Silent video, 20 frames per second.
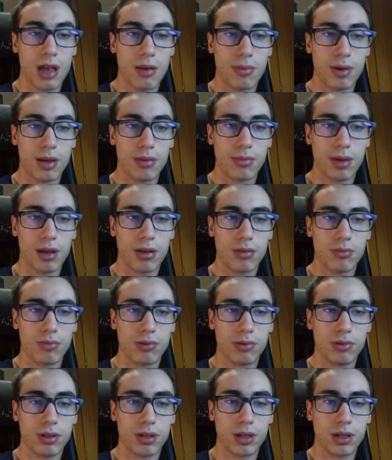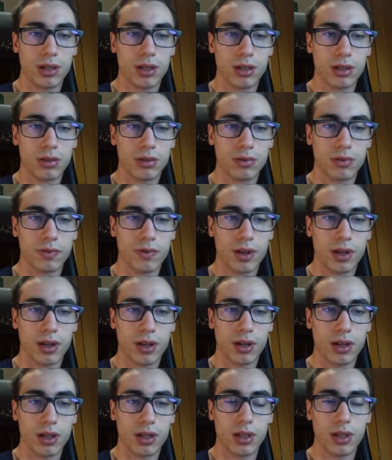My computer is
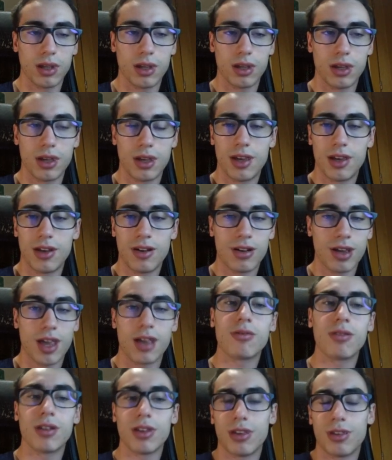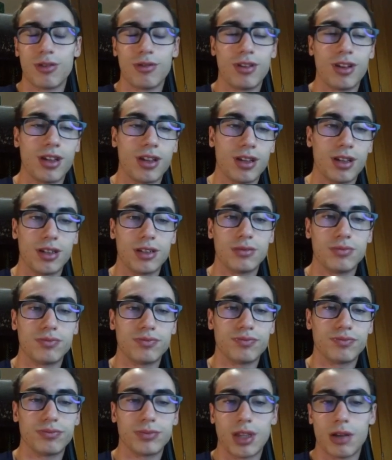fucking crazy. Okay, queen e3,
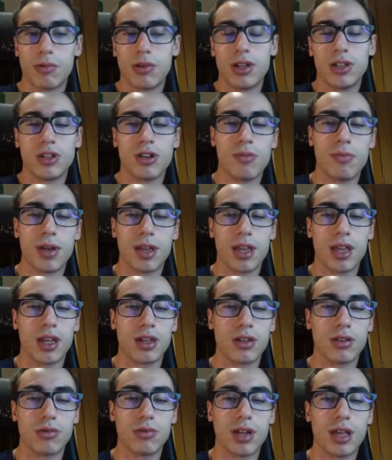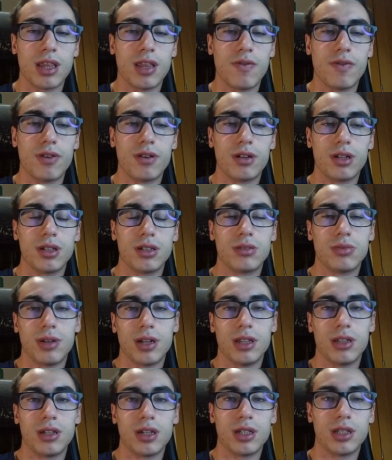and the queen is open here, so knight d4 is
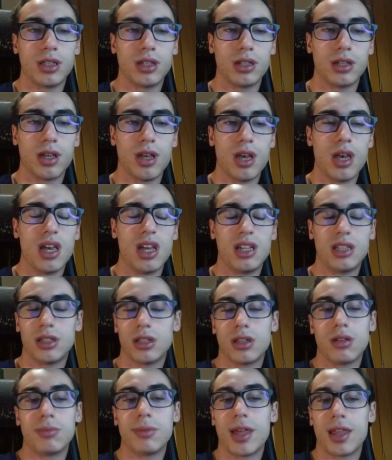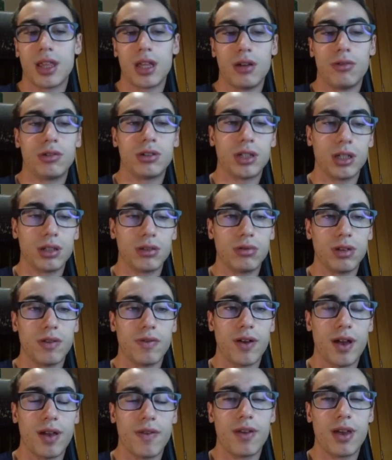very interesting. Instead of that, he returned to
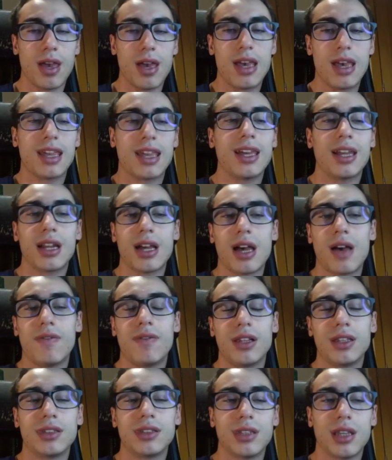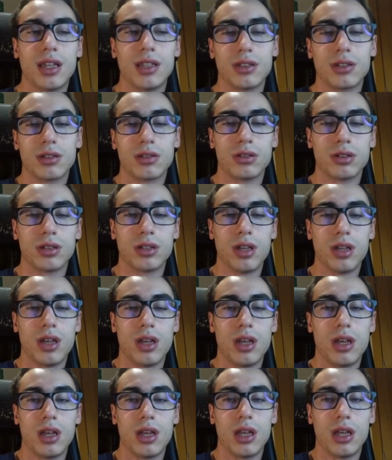g5. Here have less sense, because
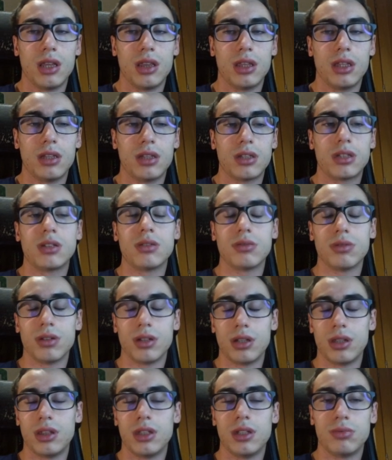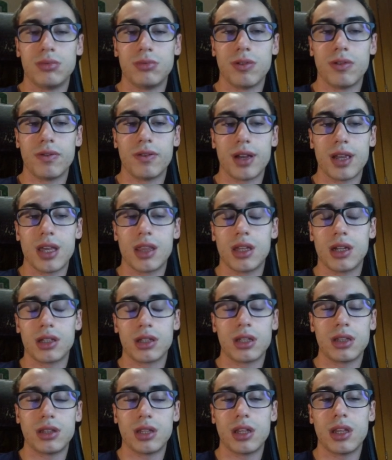in this move I
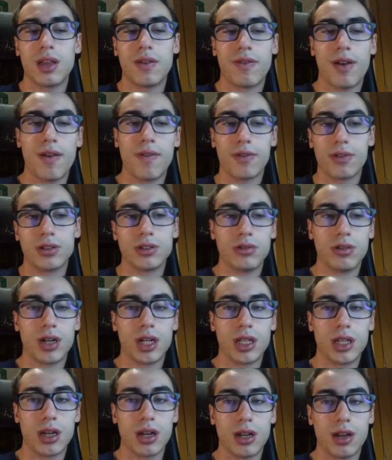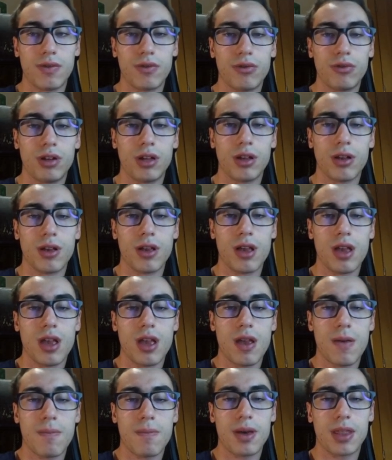understand knight g5 because you are attacking f3.
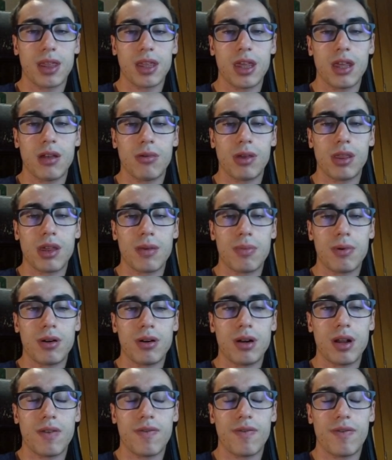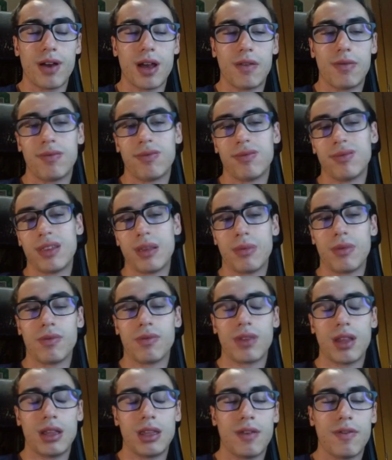But here with the pawn on f5, the
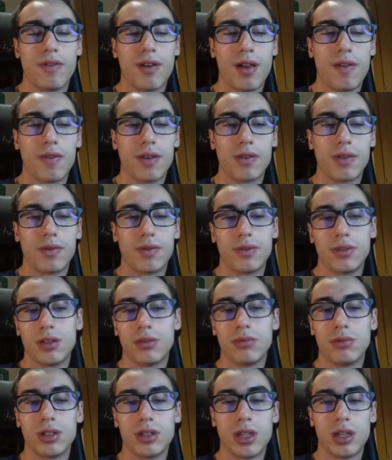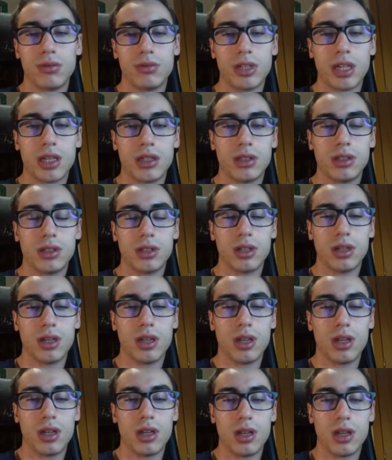move knight g5 have not the same sense.
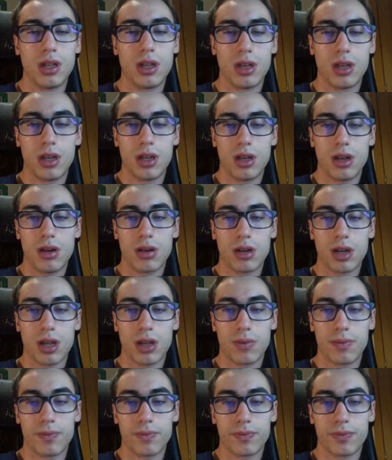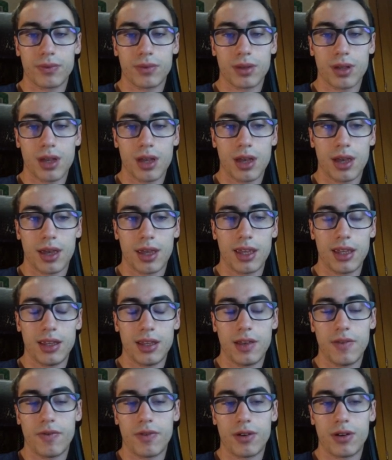Okay,
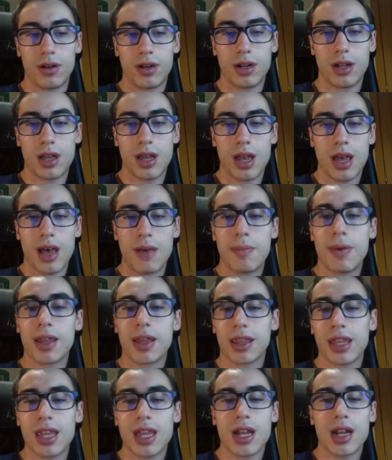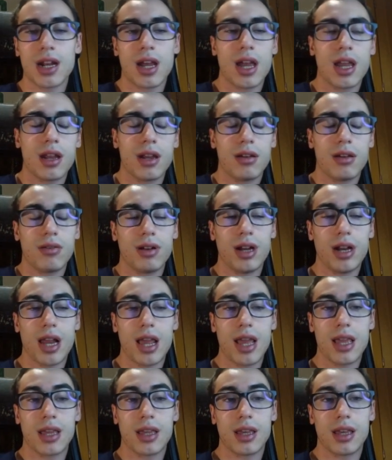g4. But here I really
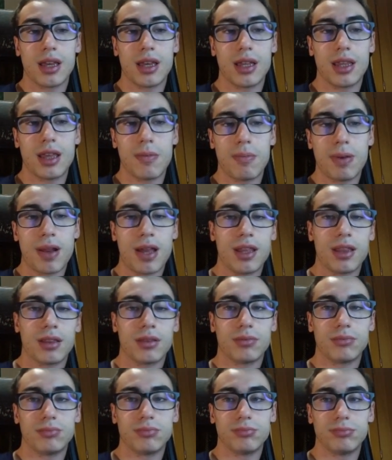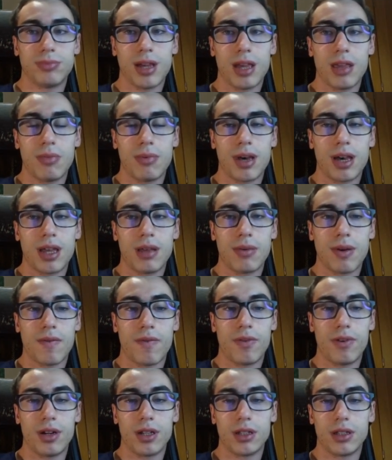like the plan made by
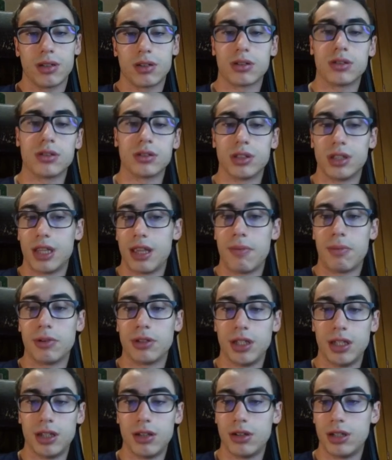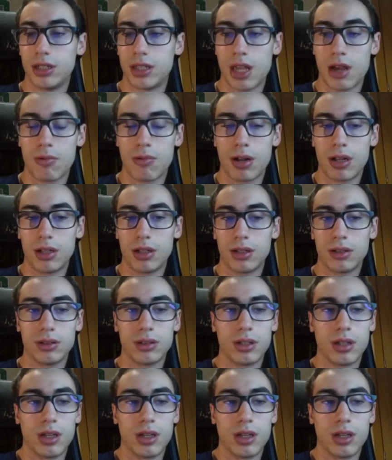Foreest, because the position is equal.